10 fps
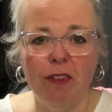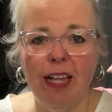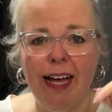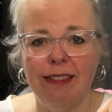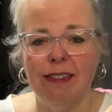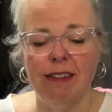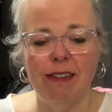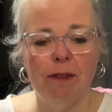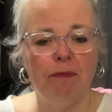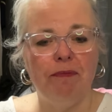
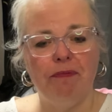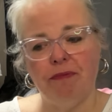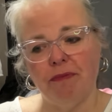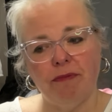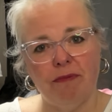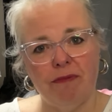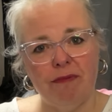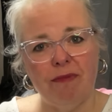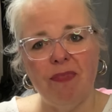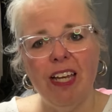glasses
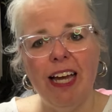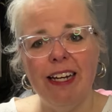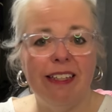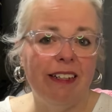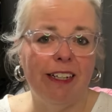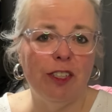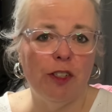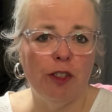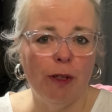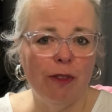and then I just
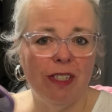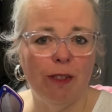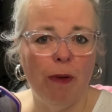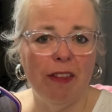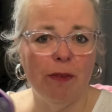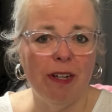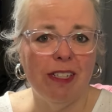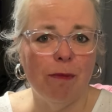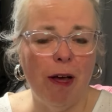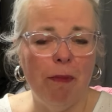chose to spend the rest
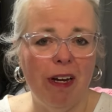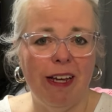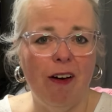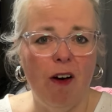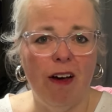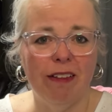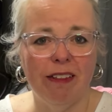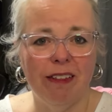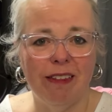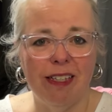of my money
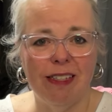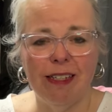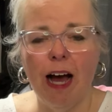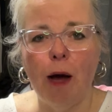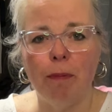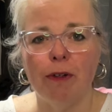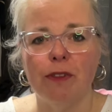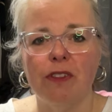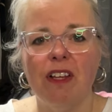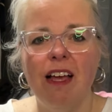on these
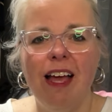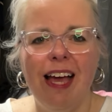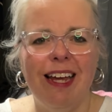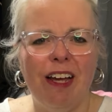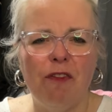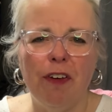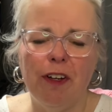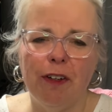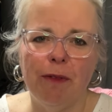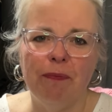toppers. And I
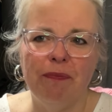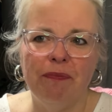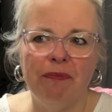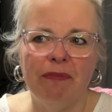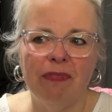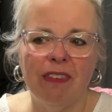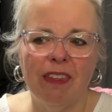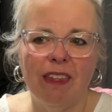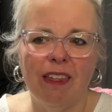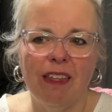figure
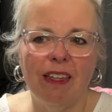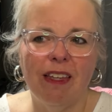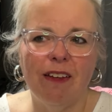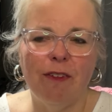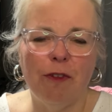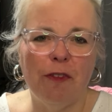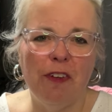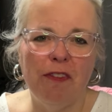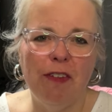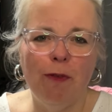for
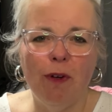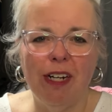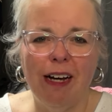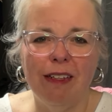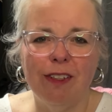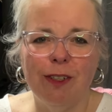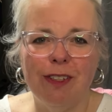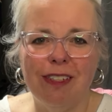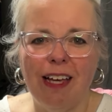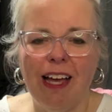
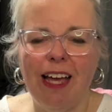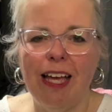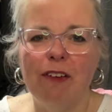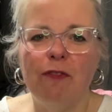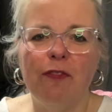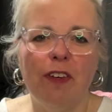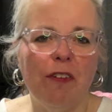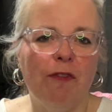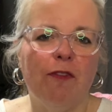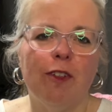$54, if, if
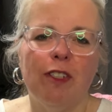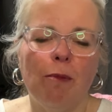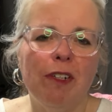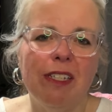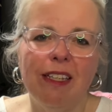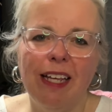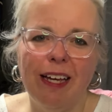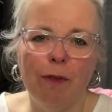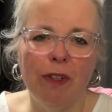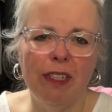for some reason they
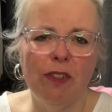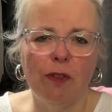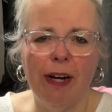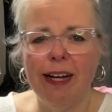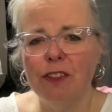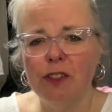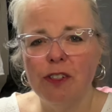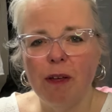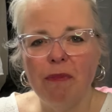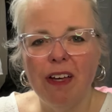get really scratched or
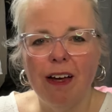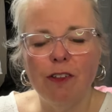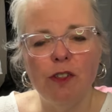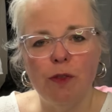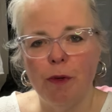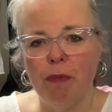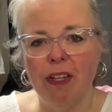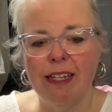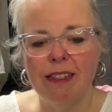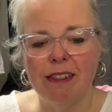something, I'll just
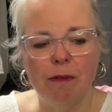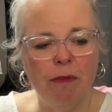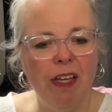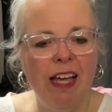replace them.